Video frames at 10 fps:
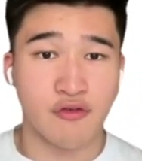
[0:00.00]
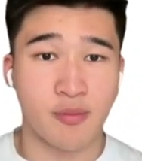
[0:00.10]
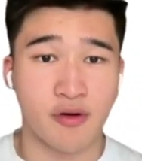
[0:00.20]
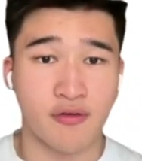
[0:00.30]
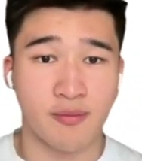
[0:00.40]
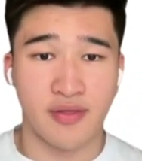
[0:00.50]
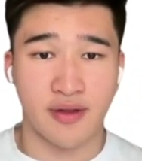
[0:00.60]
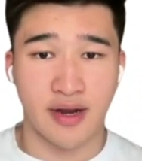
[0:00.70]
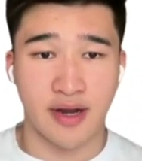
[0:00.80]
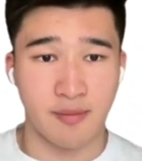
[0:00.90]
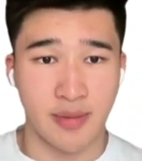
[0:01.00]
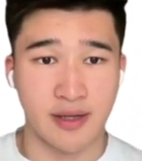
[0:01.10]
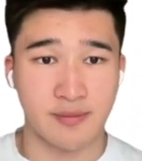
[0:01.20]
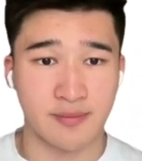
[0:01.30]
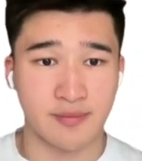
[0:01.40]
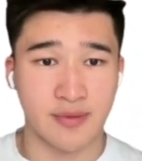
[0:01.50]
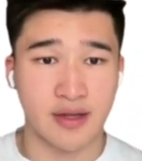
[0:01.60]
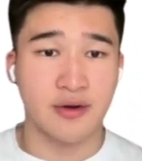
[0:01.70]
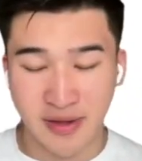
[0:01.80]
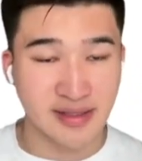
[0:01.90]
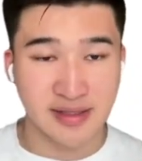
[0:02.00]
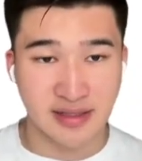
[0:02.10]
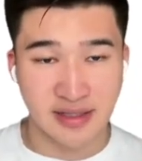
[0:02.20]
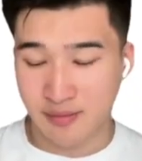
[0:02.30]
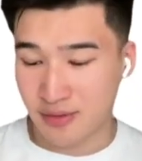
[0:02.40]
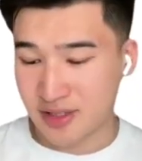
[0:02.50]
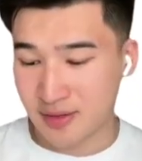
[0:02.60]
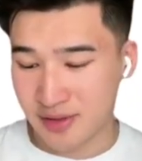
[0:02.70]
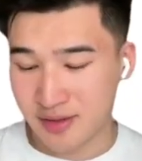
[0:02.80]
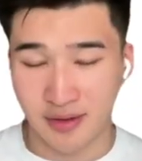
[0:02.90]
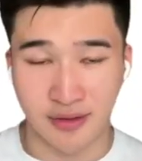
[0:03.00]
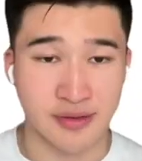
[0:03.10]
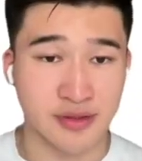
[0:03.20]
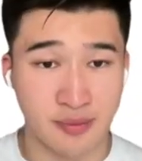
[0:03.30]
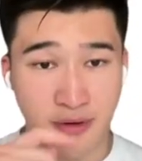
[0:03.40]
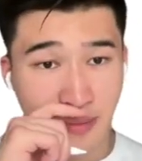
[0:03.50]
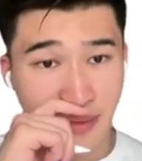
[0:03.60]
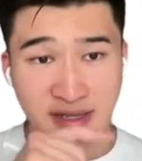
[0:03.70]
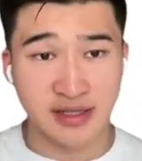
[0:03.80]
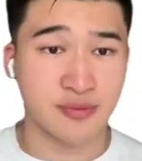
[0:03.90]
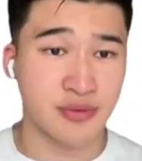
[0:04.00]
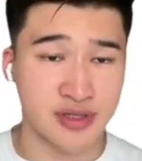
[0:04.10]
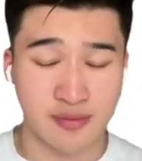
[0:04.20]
with both method A and B. Part B is similar. So part B is super